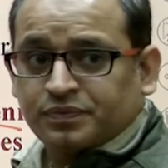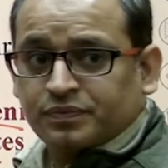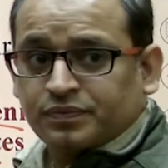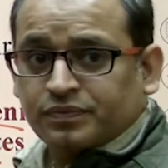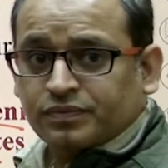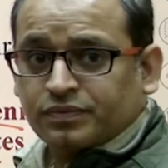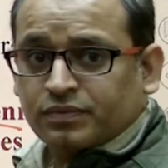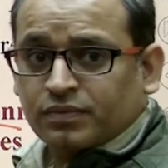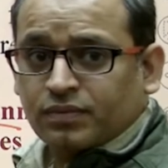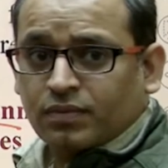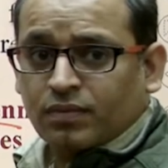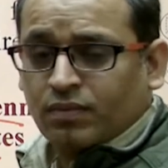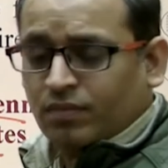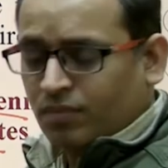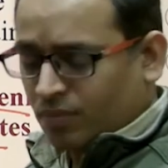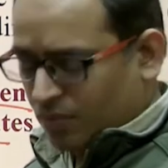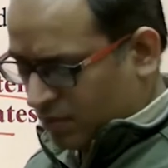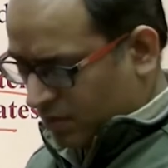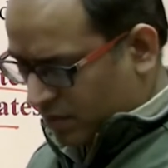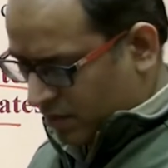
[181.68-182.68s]

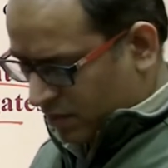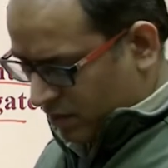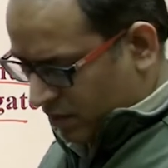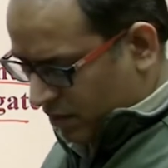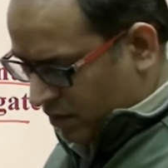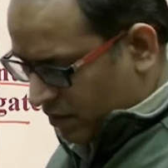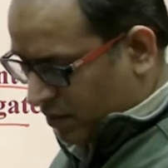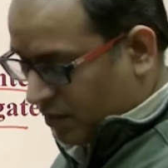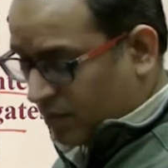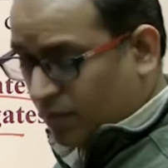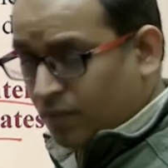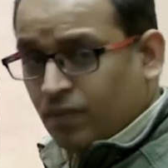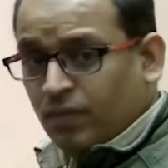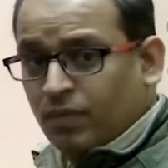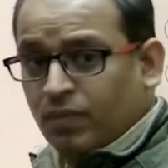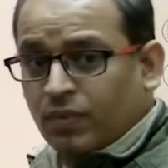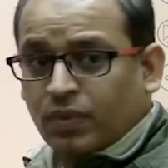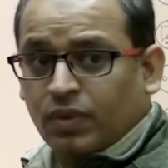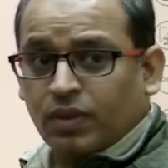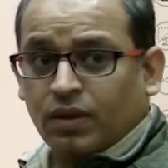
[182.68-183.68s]
[no speech]